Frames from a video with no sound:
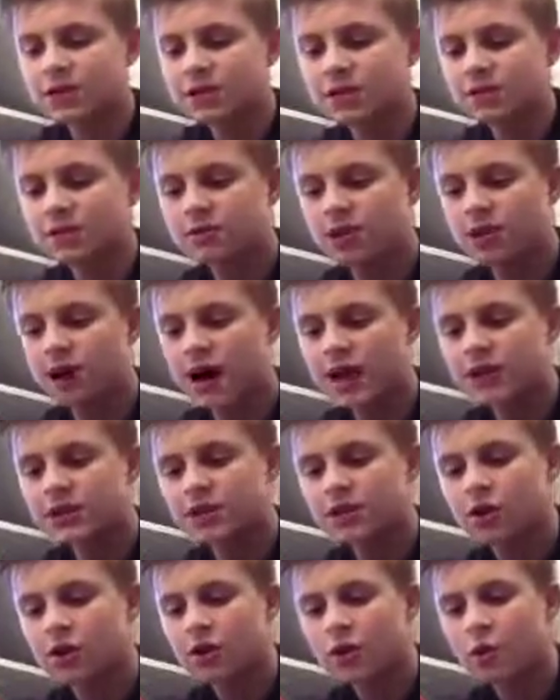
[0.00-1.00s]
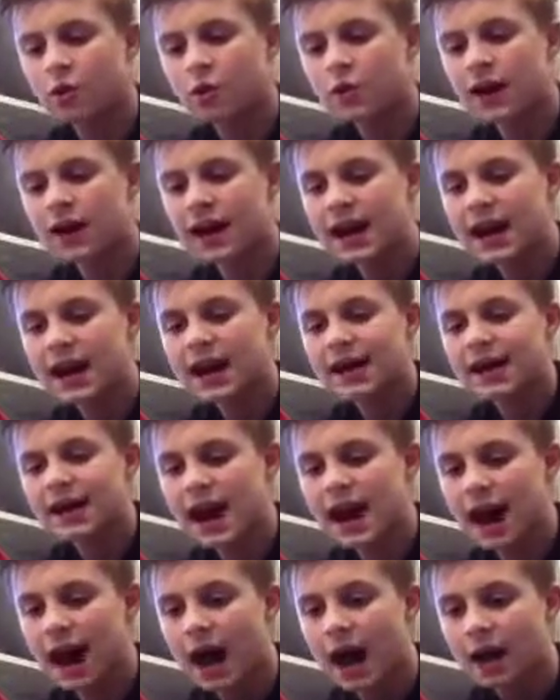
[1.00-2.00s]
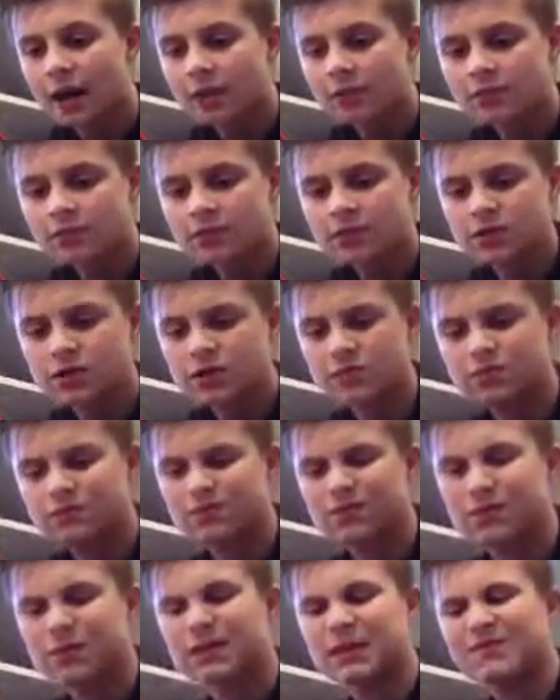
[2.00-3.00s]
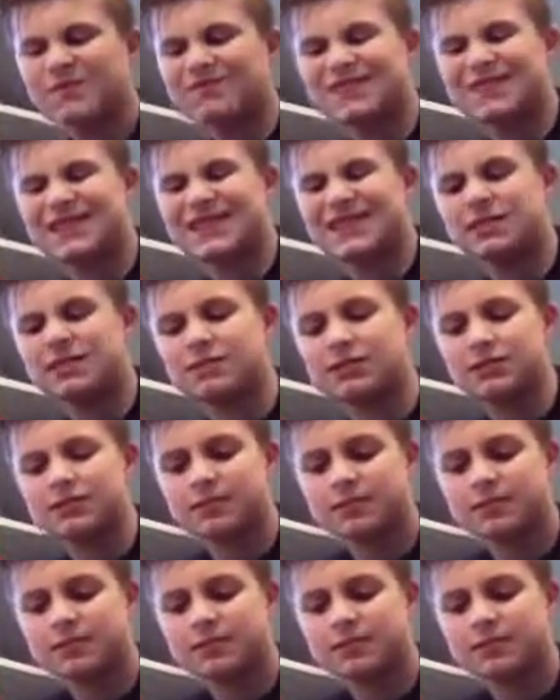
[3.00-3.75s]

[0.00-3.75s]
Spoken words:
See you guys all later. Let me go